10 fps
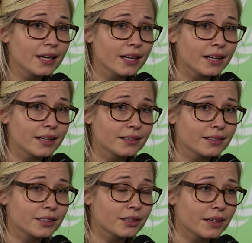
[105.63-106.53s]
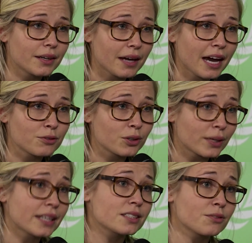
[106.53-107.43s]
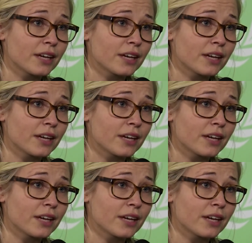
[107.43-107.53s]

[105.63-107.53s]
have the greatest